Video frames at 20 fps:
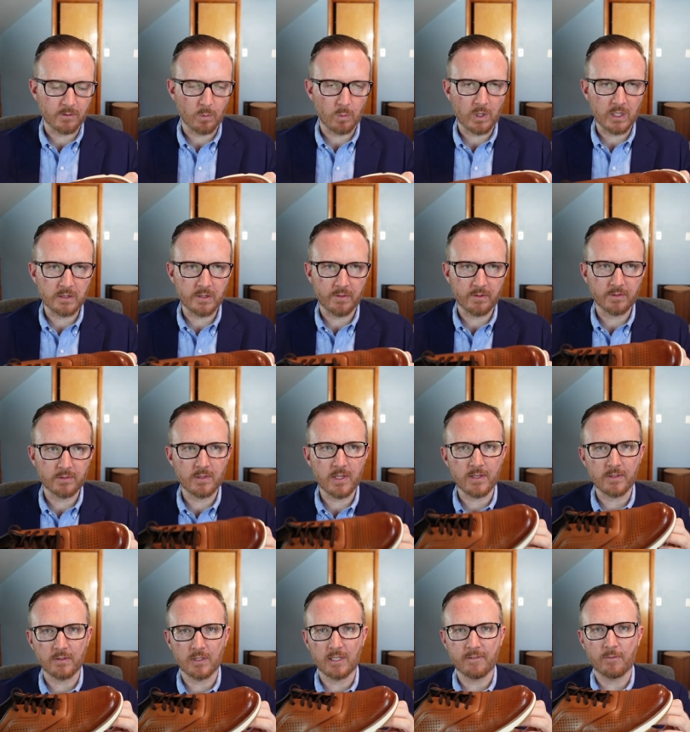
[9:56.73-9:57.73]
The white leather
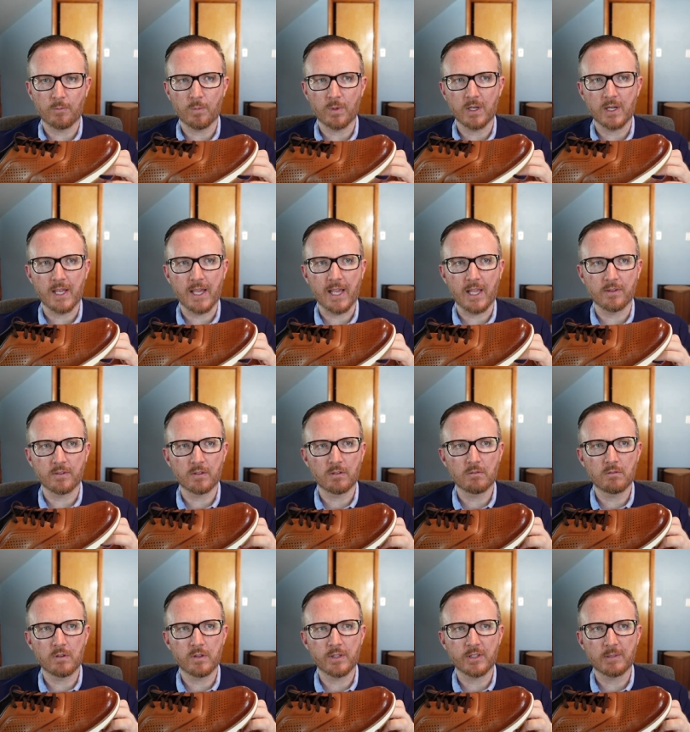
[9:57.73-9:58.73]
sneakers that everyone has that
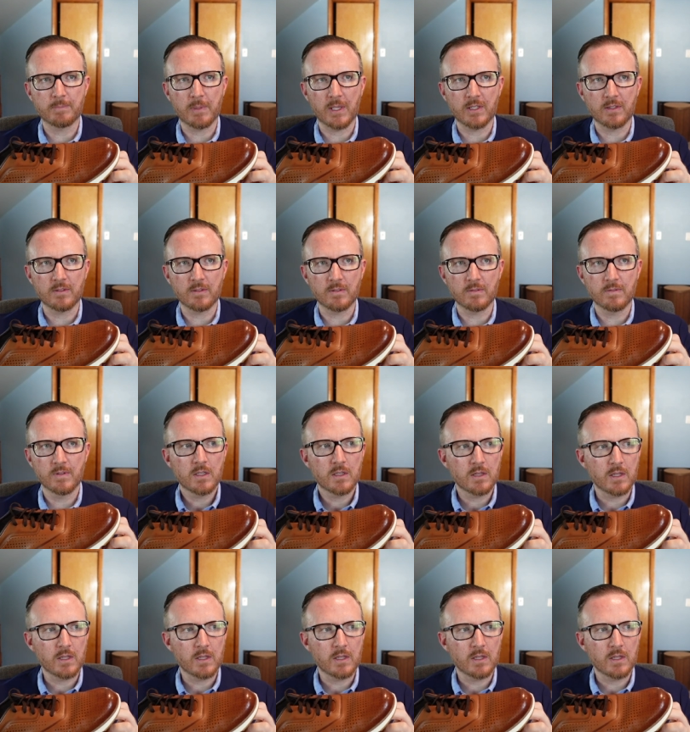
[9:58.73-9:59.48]
are really expensive.